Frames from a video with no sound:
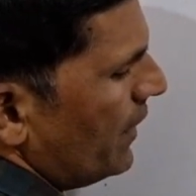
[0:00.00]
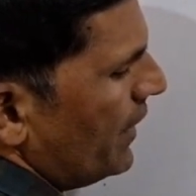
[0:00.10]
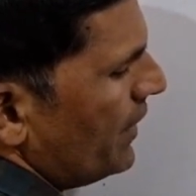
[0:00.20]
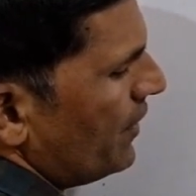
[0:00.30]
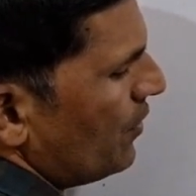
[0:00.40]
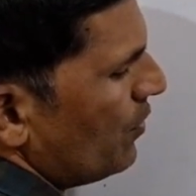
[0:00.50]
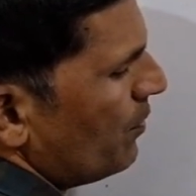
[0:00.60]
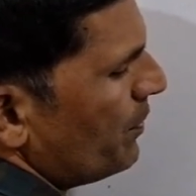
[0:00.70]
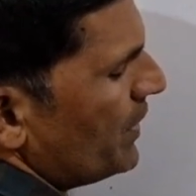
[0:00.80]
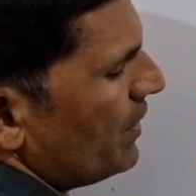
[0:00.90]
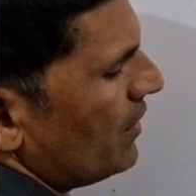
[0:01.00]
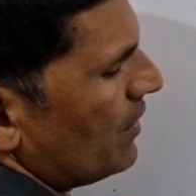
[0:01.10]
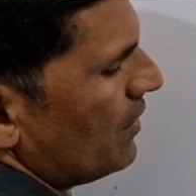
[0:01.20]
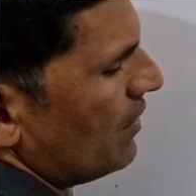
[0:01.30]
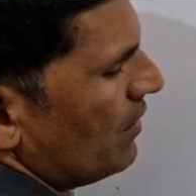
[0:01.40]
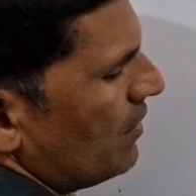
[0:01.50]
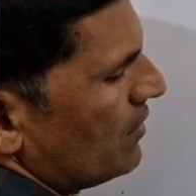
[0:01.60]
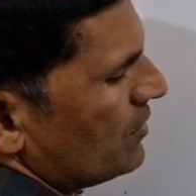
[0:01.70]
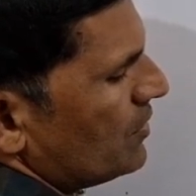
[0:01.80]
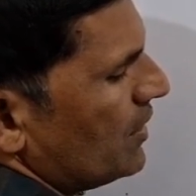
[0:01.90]
entropy
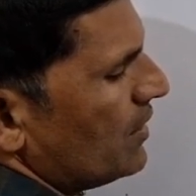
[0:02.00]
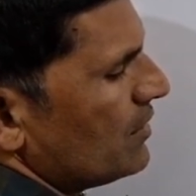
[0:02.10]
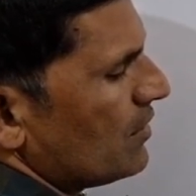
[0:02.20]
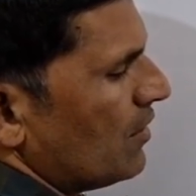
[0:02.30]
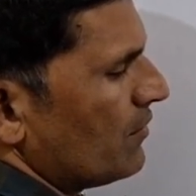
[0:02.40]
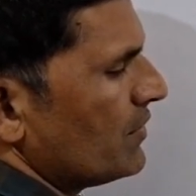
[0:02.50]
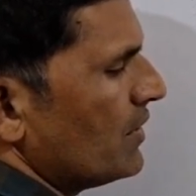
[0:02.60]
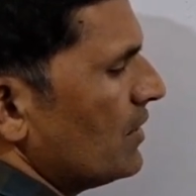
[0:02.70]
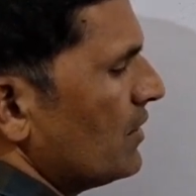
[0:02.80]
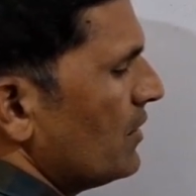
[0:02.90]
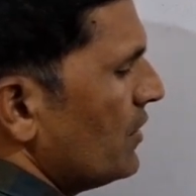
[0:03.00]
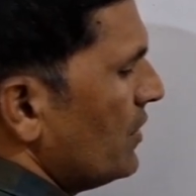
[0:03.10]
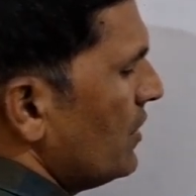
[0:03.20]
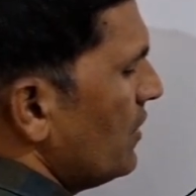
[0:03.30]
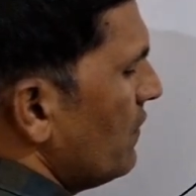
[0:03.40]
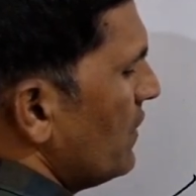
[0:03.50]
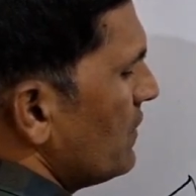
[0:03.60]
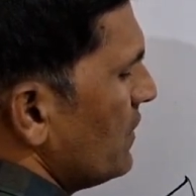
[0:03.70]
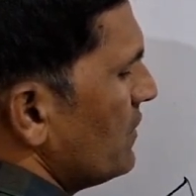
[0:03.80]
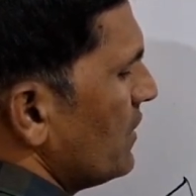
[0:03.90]
change of the
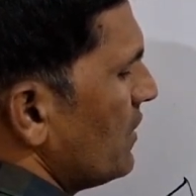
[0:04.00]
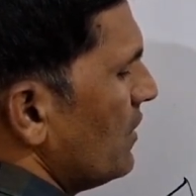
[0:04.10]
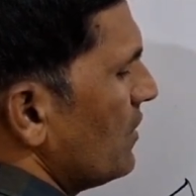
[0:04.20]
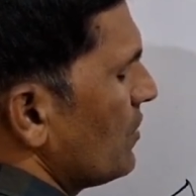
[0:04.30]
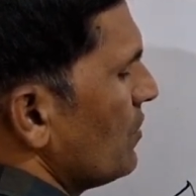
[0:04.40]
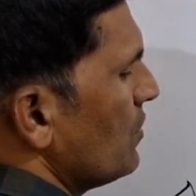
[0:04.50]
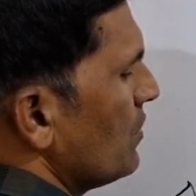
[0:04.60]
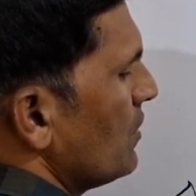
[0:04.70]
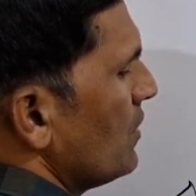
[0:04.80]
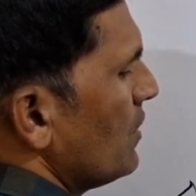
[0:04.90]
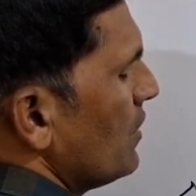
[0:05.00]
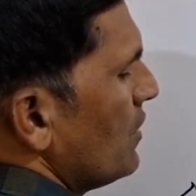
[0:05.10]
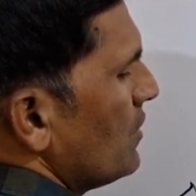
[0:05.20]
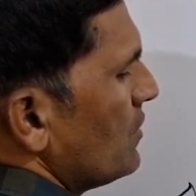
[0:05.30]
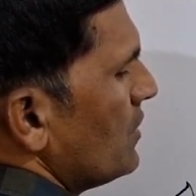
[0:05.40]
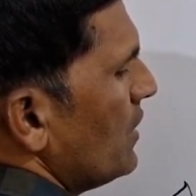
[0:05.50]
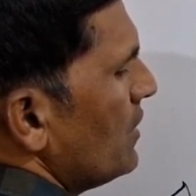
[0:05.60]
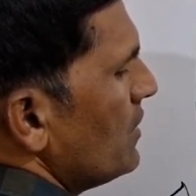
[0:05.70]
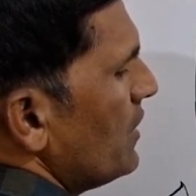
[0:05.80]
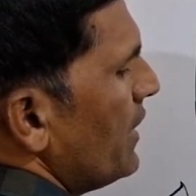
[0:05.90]
universe is equal to
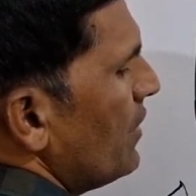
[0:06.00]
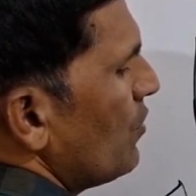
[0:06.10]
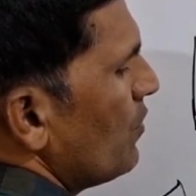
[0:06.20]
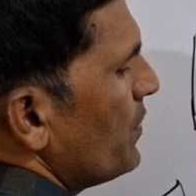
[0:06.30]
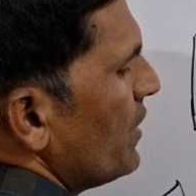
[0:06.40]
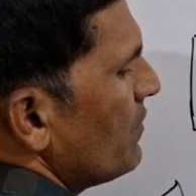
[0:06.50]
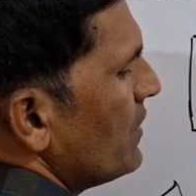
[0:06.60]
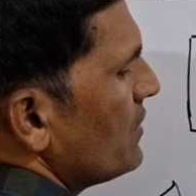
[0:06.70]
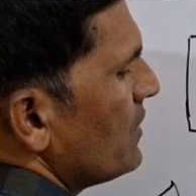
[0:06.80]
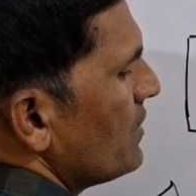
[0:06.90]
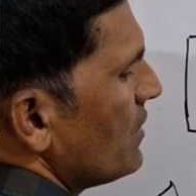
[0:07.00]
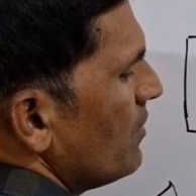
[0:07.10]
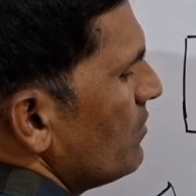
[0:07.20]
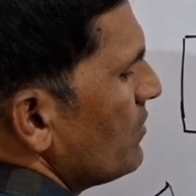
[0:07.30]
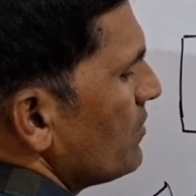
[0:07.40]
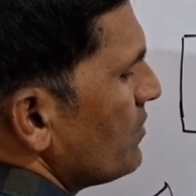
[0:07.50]
change in entropy of the system,